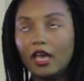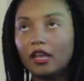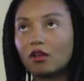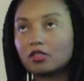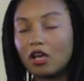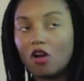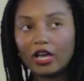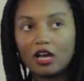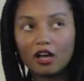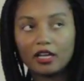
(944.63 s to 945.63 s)
And I was like,
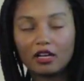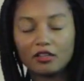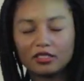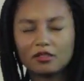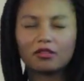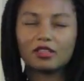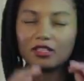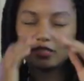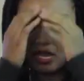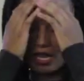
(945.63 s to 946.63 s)
oh, I can't deal with
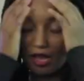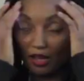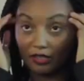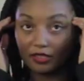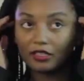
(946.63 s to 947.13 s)
this, I can't.